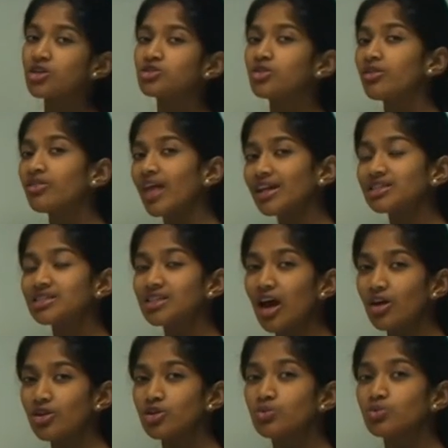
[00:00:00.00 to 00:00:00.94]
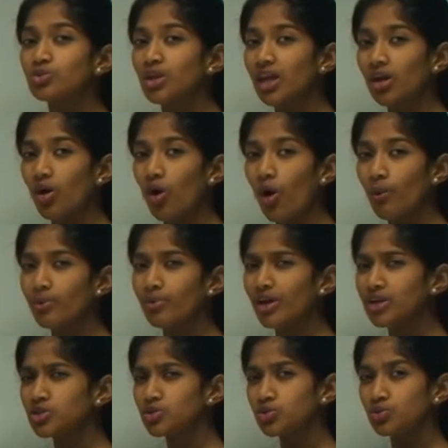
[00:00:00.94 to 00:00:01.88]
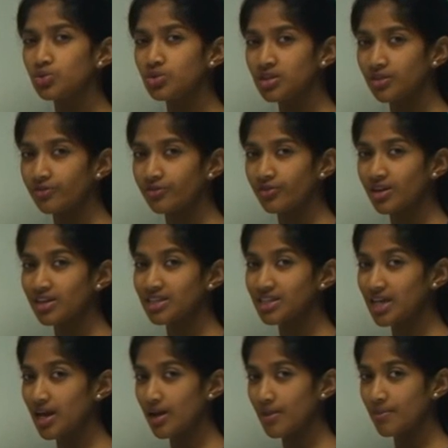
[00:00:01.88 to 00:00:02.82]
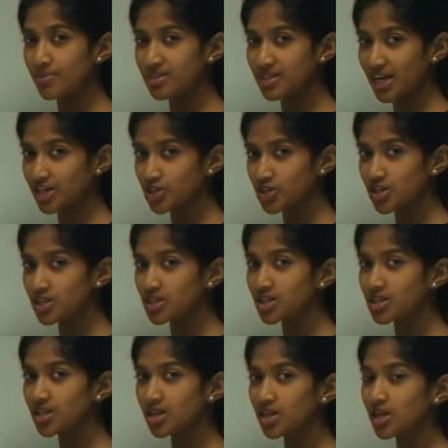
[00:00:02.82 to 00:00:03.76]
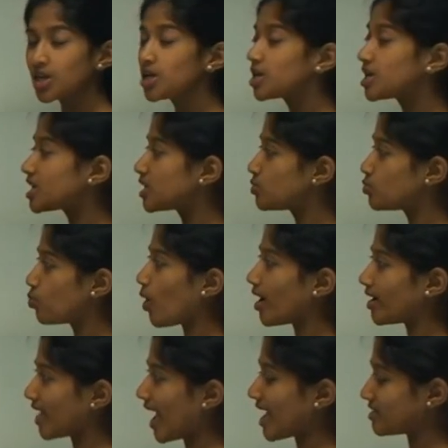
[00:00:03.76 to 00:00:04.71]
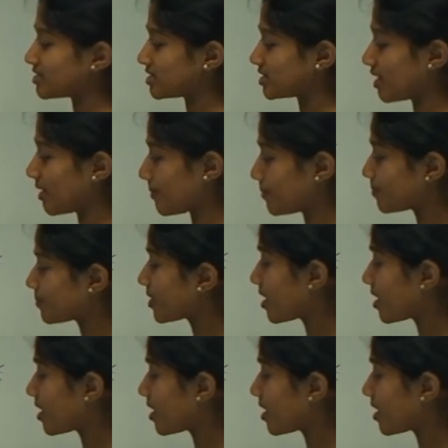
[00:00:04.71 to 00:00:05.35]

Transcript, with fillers: So that's how you would incorporate two different sections in one answer.